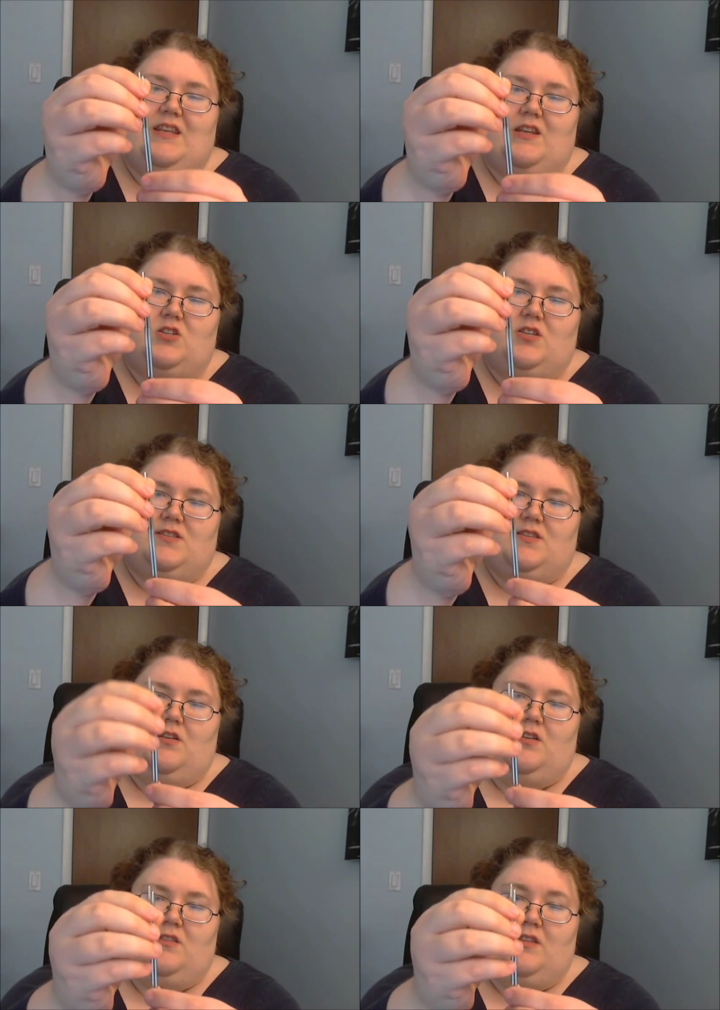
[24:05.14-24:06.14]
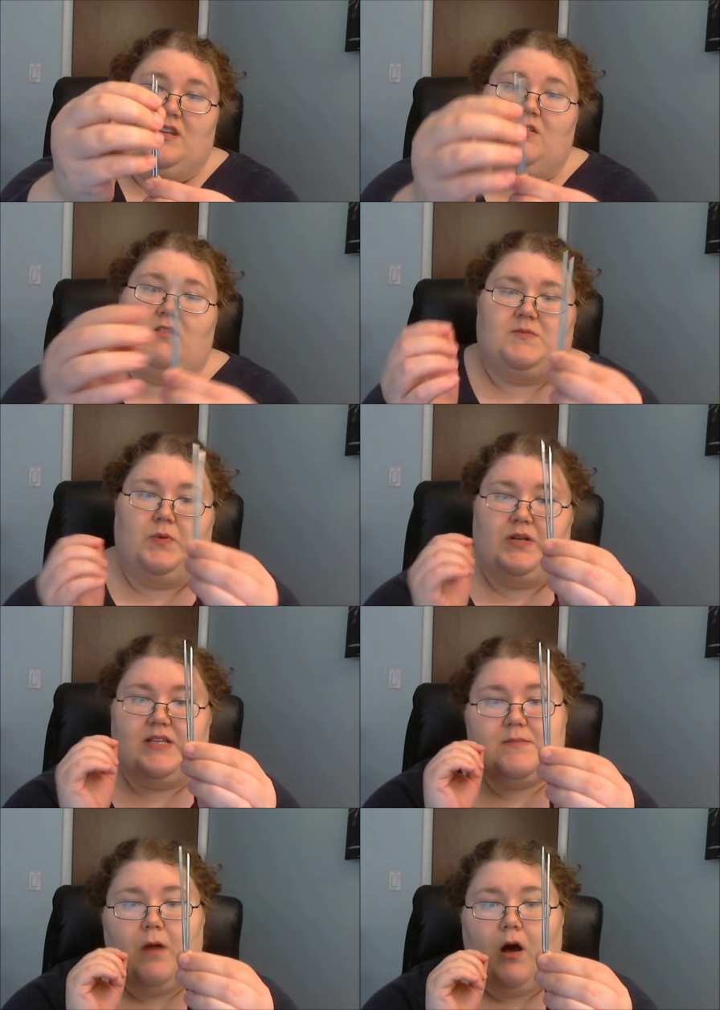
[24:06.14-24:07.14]
inches, the needle is pretty
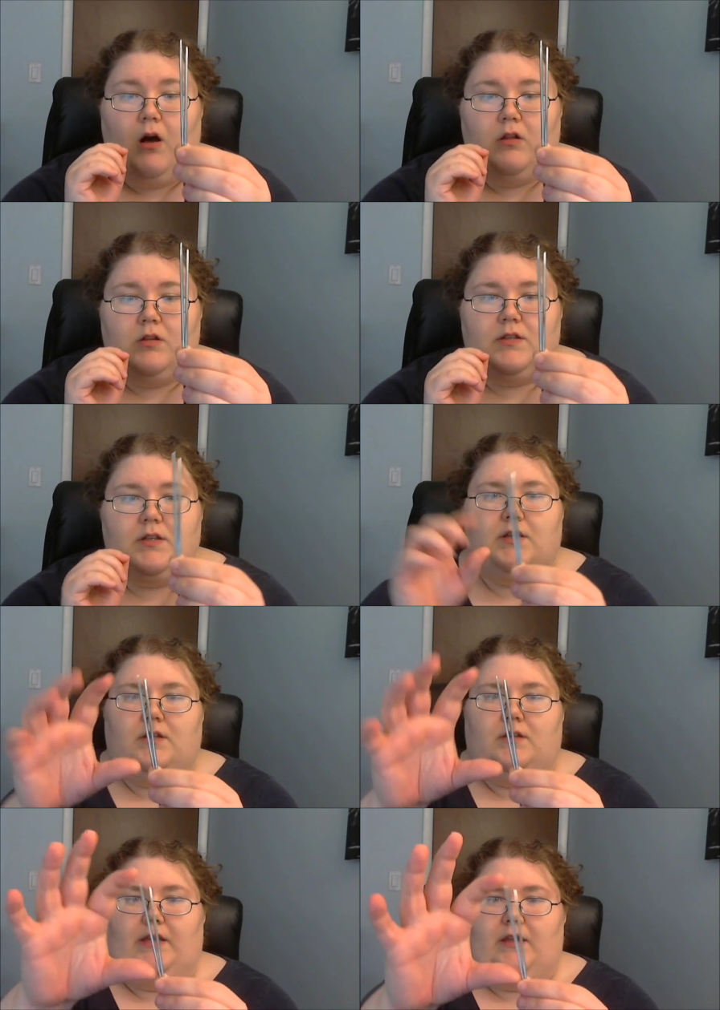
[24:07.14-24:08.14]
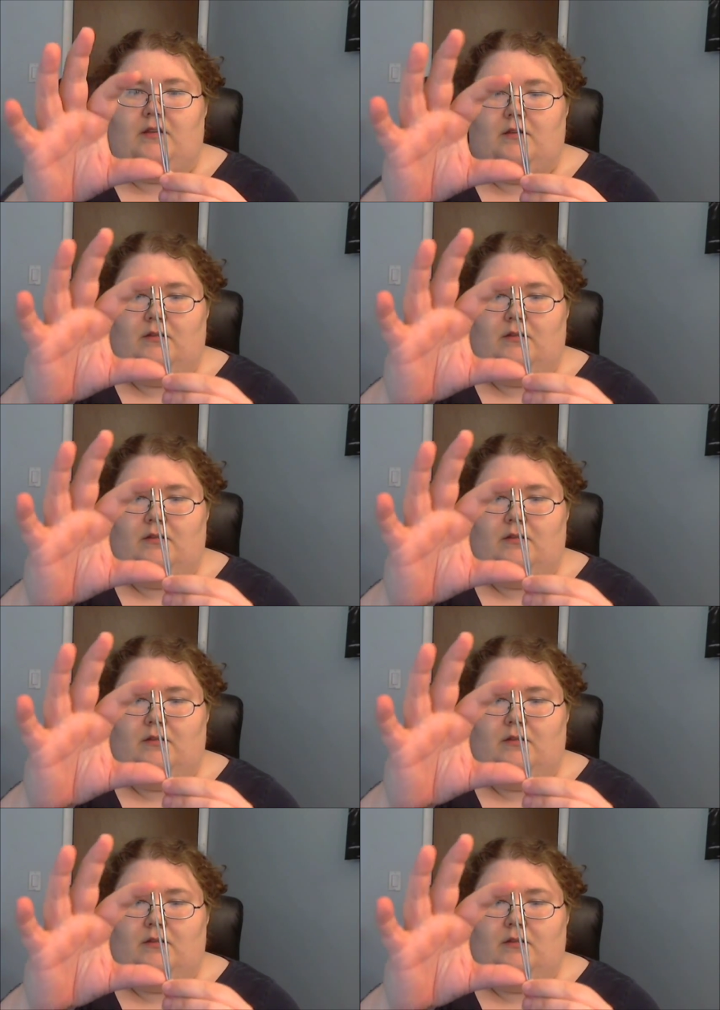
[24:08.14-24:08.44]
small, like